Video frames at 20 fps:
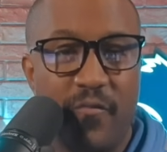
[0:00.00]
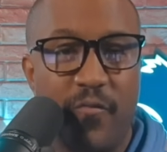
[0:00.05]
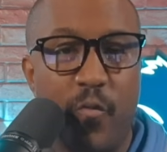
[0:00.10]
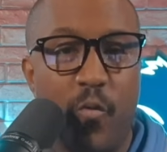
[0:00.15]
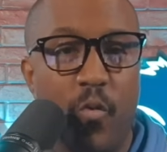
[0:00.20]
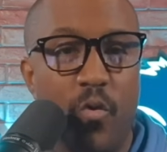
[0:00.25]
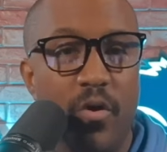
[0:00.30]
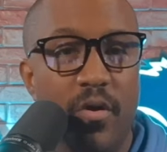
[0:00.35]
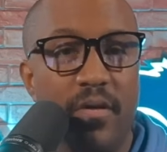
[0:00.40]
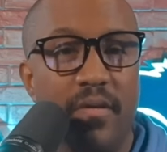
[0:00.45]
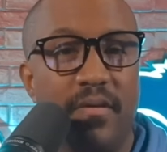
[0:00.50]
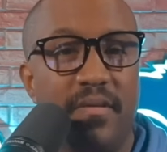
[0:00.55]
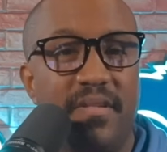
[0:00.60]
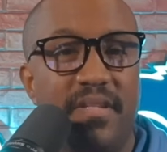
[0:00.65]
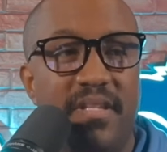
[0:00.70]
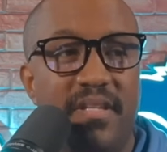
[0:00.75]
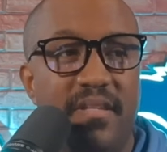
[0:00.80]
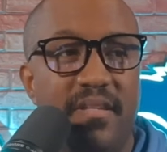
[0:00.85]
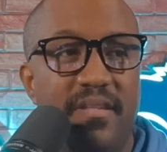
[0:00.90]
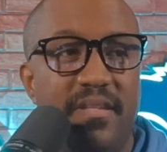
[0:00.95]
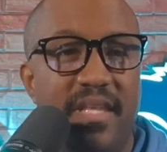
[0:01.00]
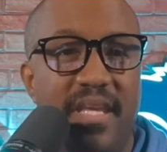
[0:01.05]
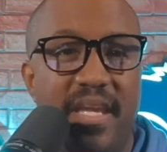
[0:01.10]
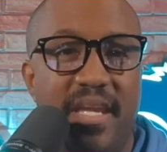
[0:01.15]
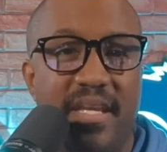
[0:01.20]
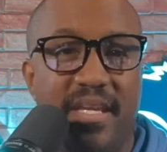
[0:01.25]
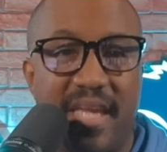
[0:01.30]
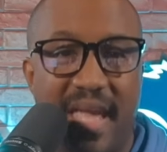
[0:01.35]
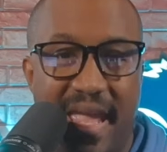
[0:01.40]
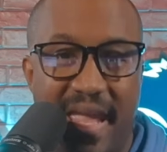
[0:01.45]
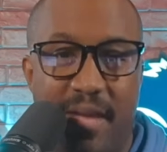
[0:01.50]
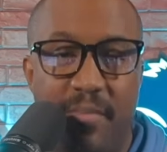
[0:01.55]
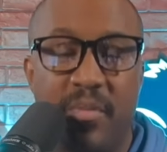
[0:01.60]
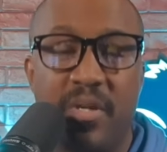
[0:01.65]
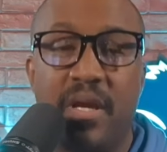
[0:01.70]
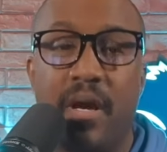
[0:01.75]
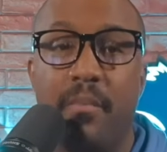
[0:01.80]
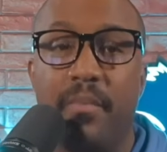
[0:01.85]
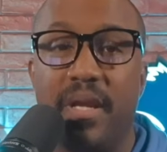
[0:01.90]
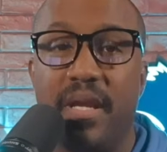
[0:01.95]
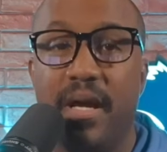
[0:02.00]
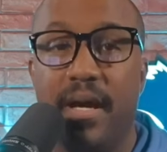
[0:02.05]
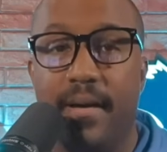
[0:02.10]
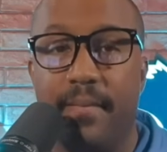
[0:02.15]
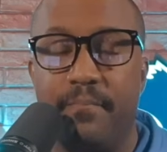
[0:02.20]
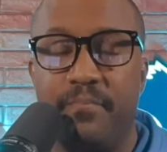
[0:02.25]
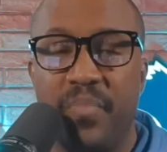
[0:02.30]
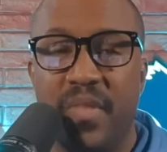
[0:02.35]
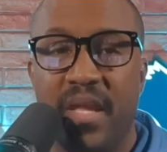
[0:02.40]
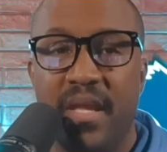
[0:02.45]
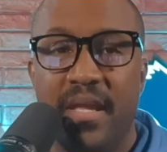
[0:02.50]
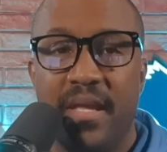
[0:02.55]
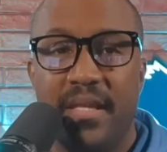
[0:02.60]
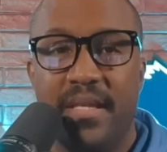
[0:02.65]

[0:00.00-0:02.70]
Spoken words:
for the game coming up.